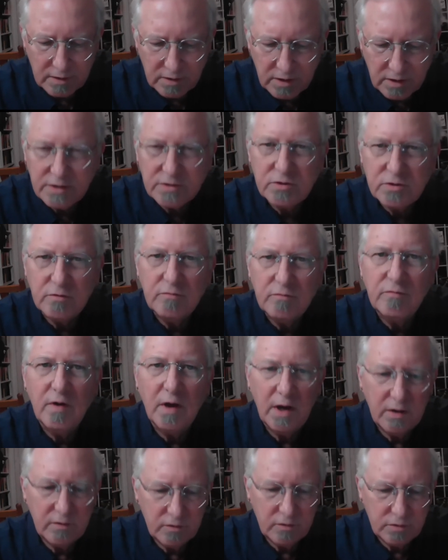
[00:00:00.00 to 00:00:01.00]
desert
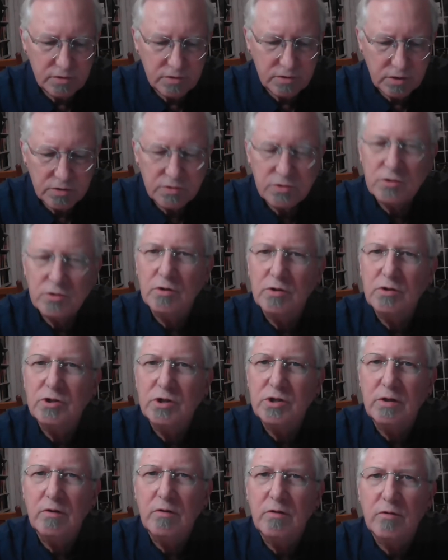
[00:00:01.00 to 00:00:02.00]
fathers
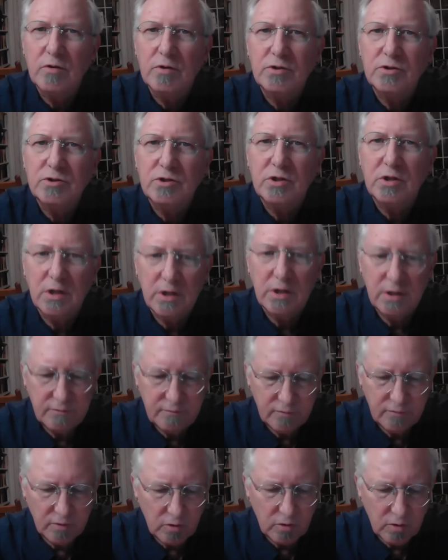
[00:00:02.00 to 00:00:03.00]
searching thirstily
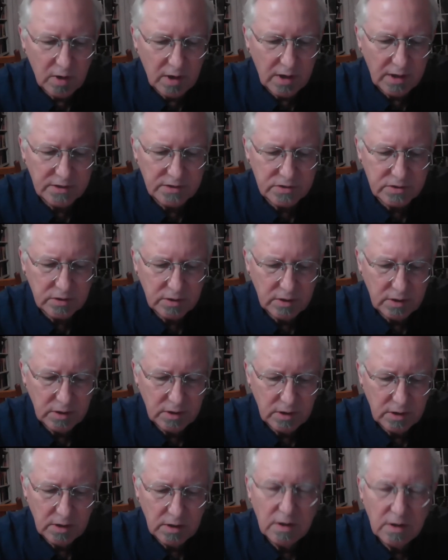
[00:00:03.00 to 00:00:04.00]
for Christ.
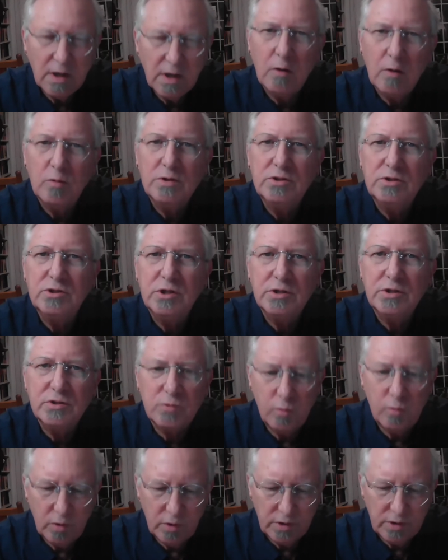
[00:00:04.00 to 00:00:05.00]
I would
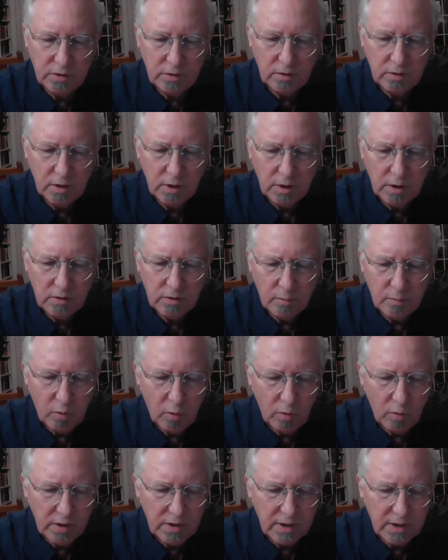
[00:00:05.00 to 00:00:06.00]
just want to
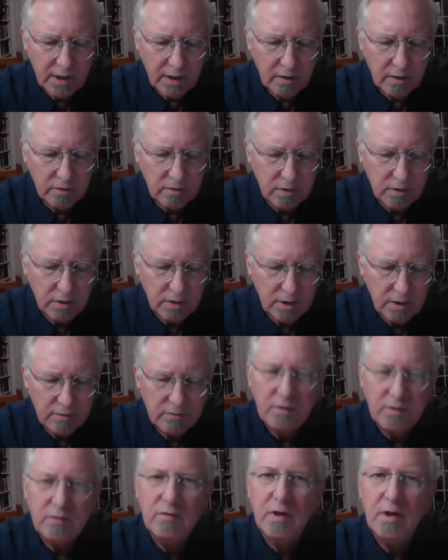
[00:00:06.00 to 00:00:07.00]
point out
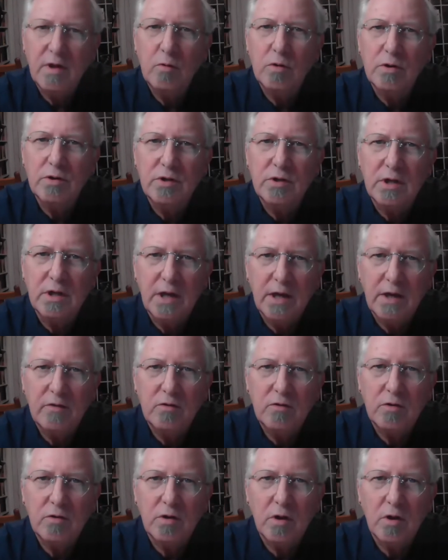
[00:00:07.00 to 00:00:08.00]
that they were
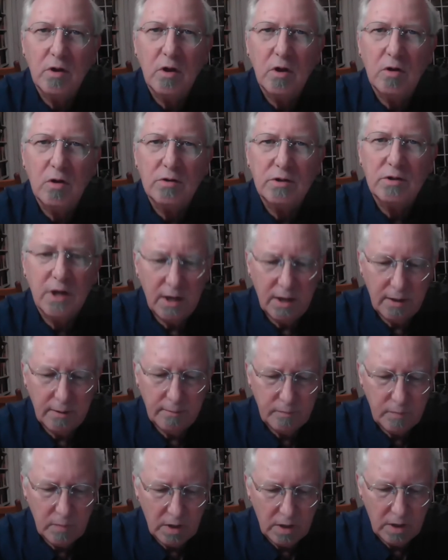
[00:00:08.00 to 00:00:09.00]
together a long
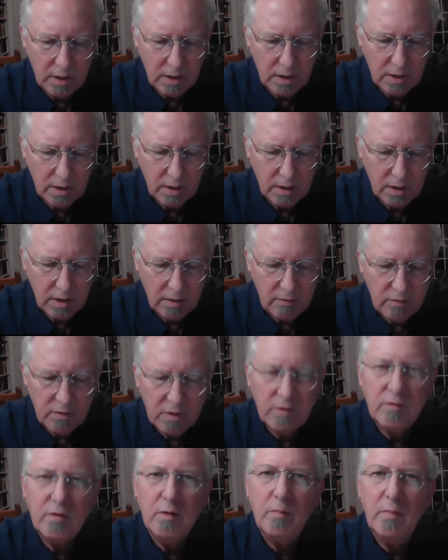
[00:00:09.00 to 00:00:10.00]
time, and
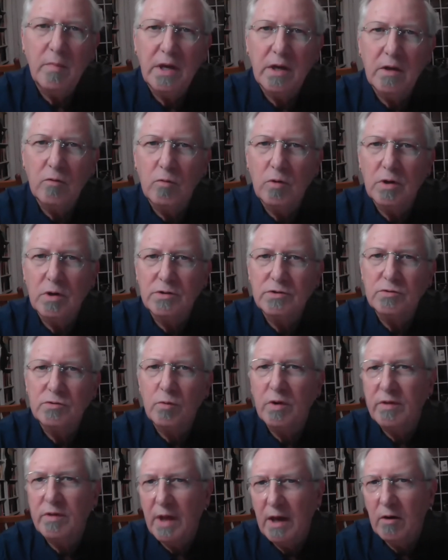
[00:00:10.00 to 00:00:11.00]
then the man was
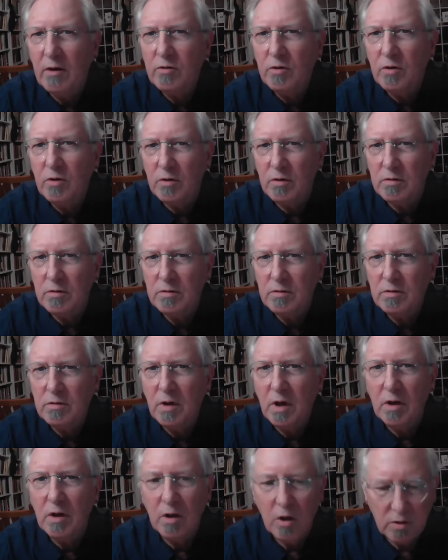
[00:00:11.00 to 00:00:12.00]
without her
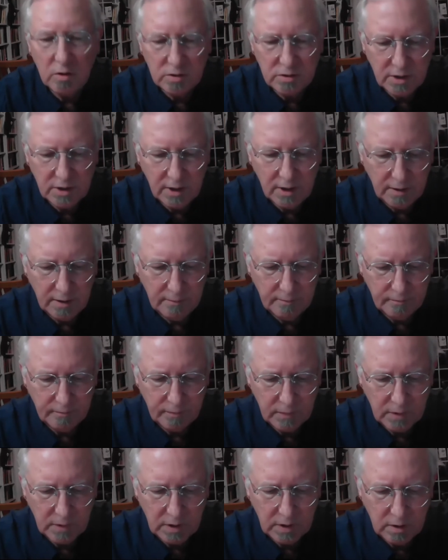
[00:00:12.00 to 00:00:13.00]
a long time.
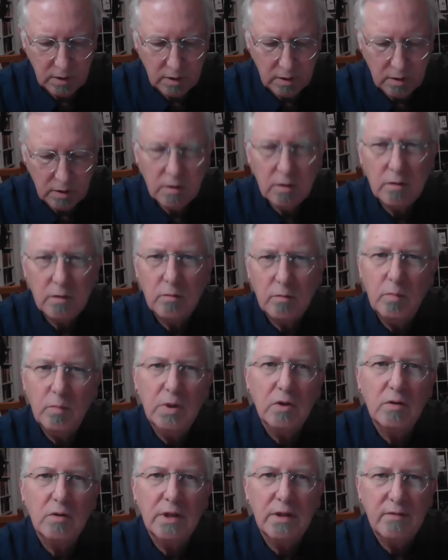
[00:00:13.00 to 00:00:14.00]

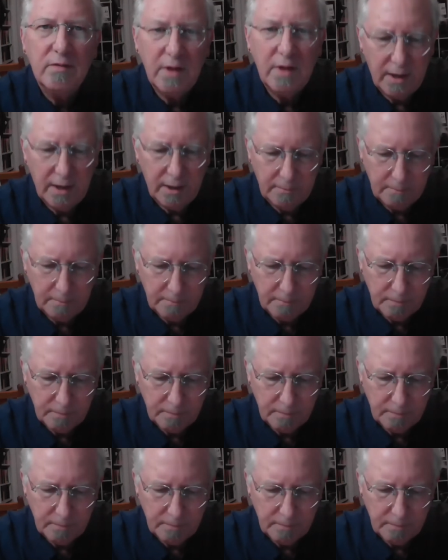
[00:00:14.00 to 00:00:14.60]
Merely that.